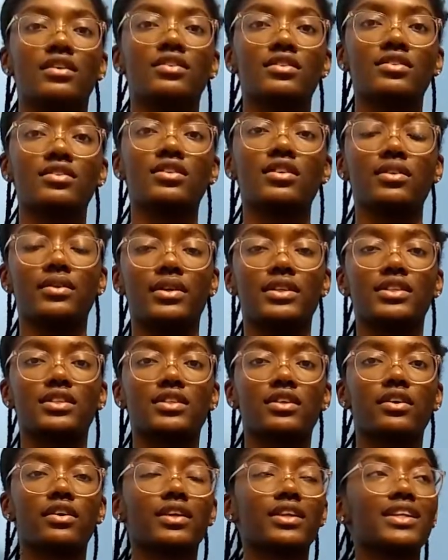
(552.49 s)
So it's
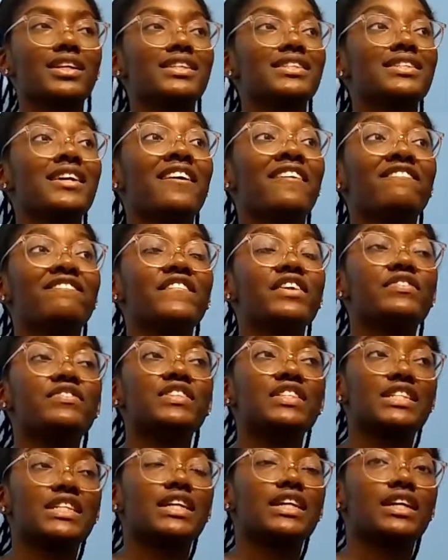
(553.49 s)
currently
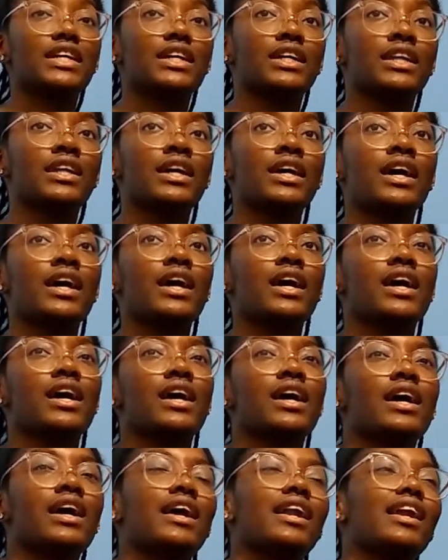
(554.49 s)
10:15,
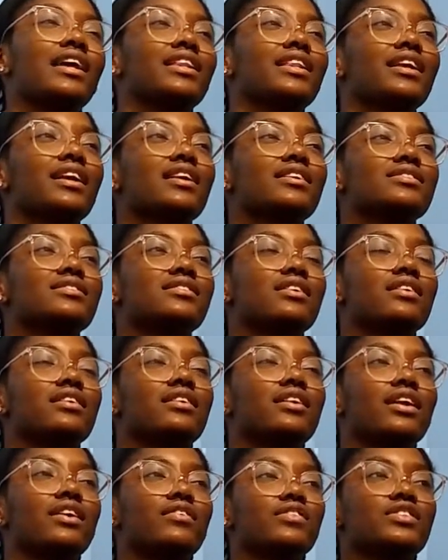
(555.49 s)
and I think I
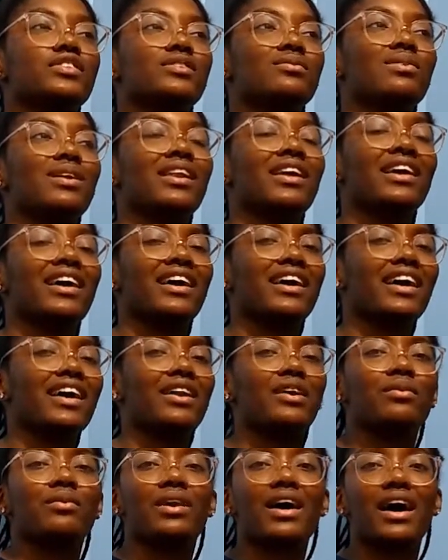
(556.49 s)
started like reaching it like at
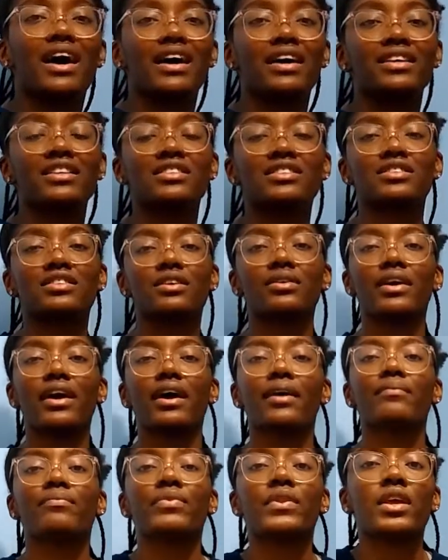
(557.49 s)
8:09. So
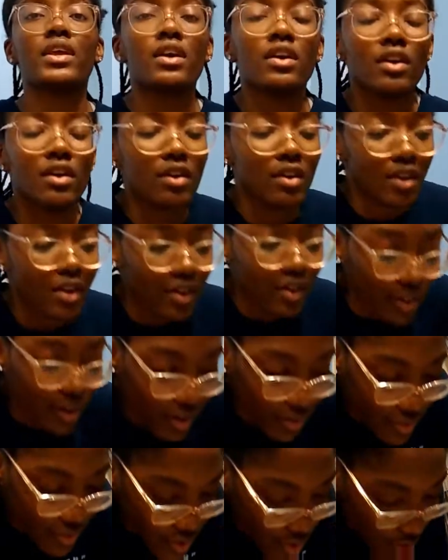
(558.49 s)
yeah,
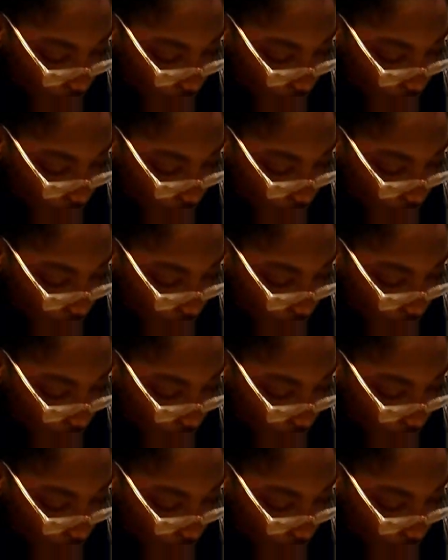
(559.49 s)
roughly